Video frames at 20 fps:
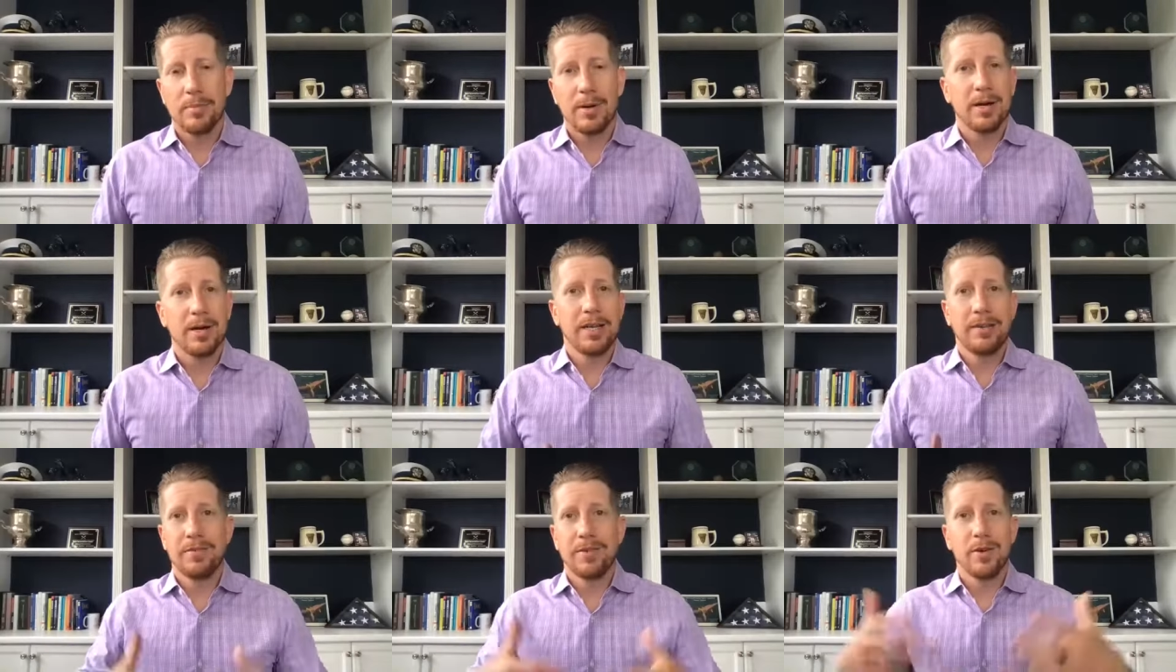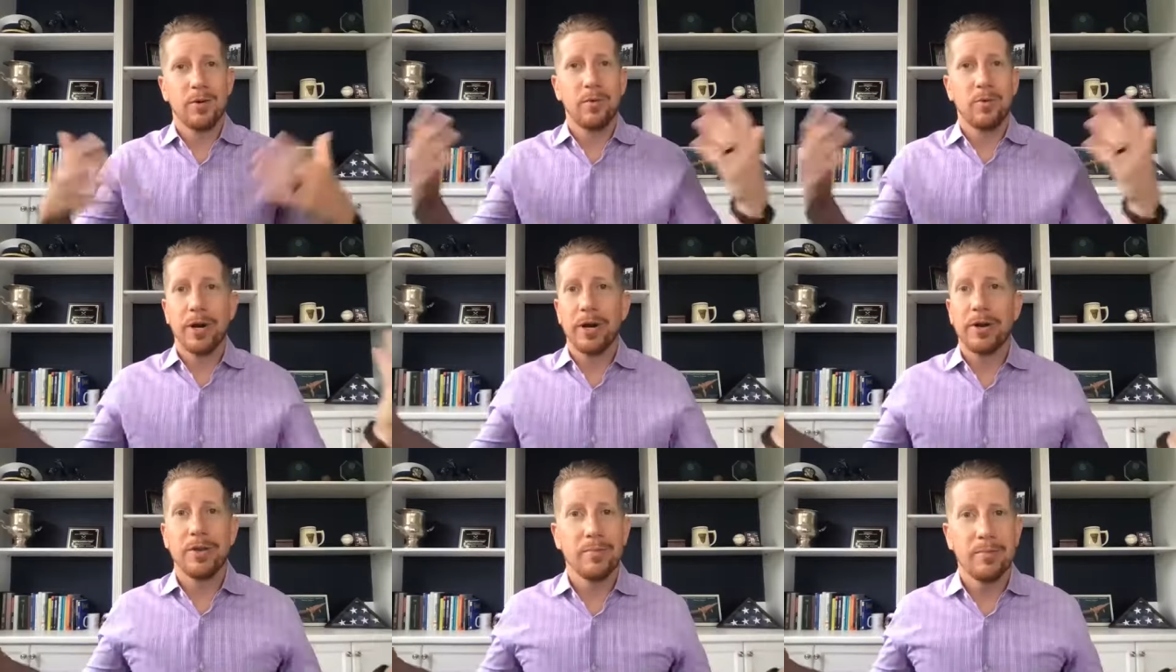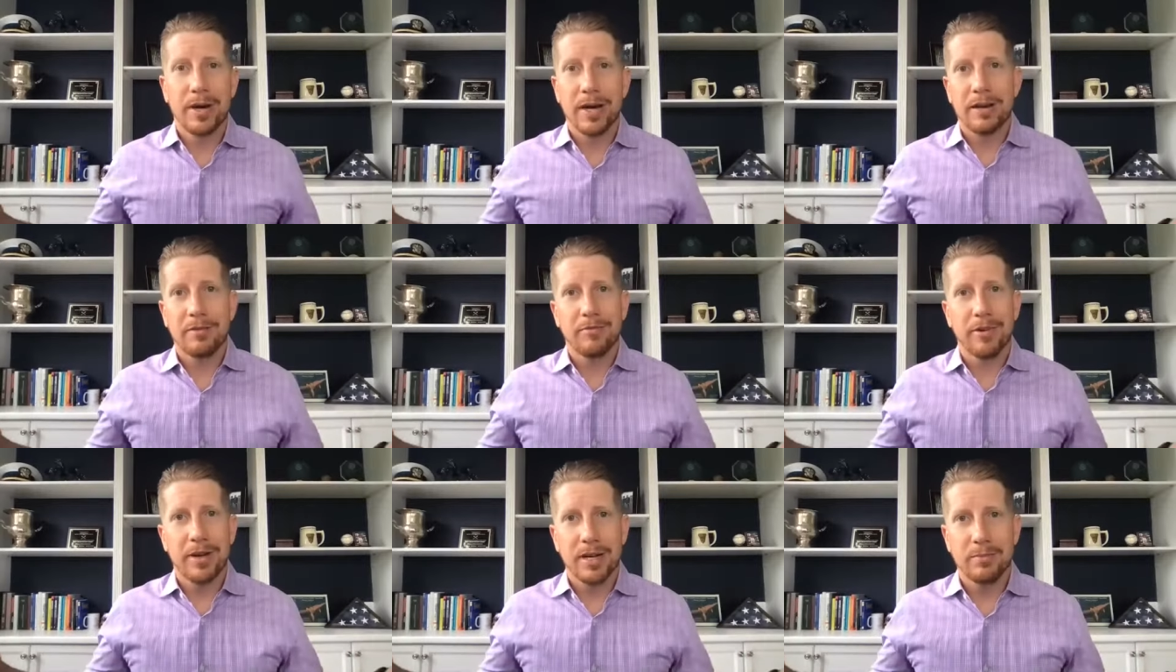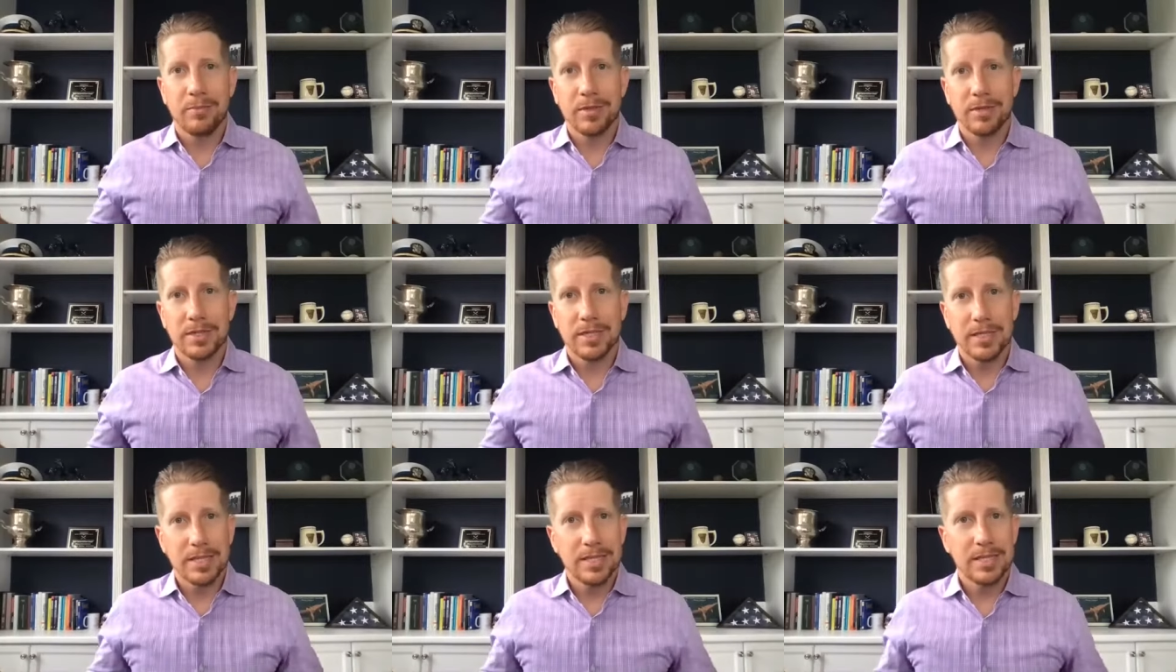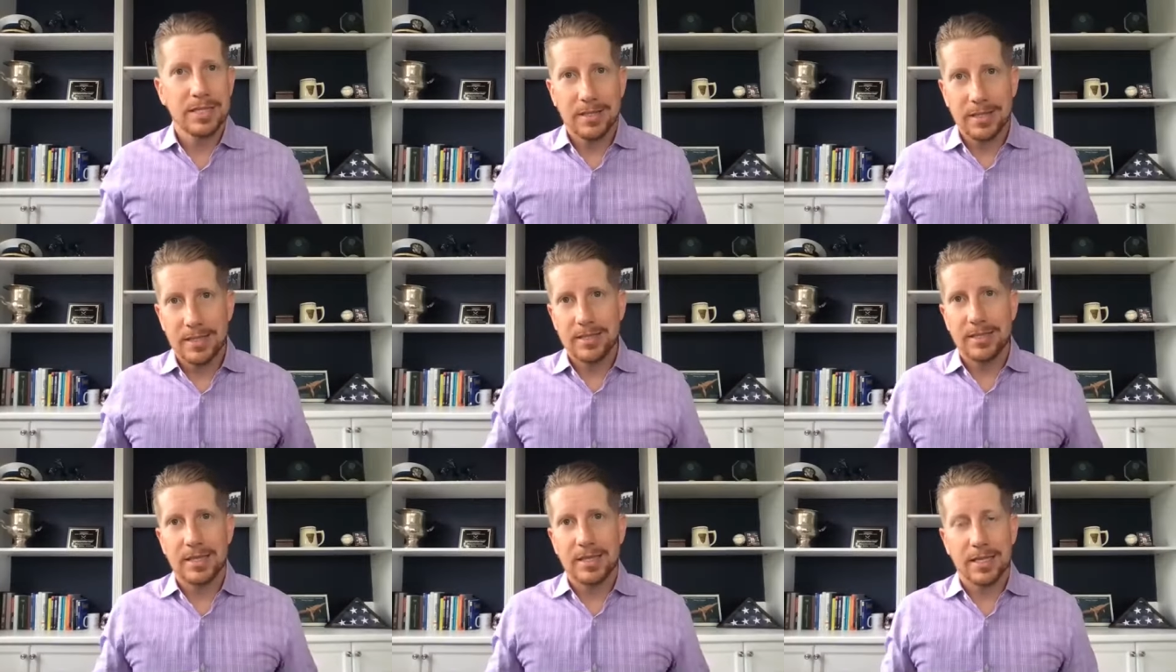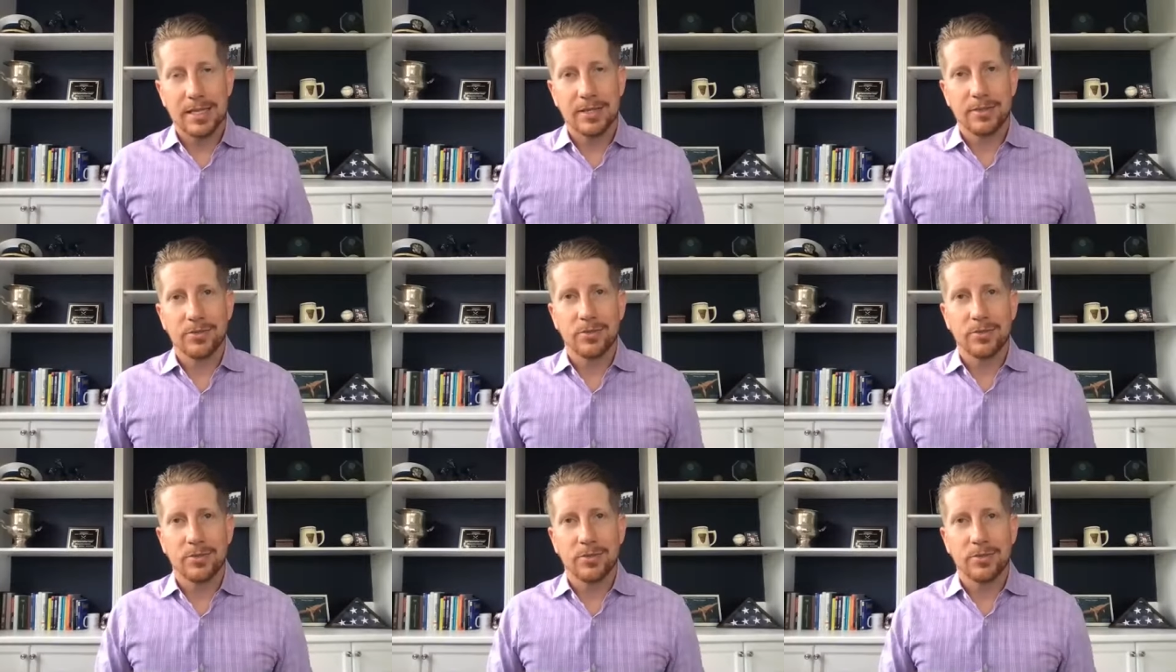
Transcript: I don't even know where you buy writable CDs these days,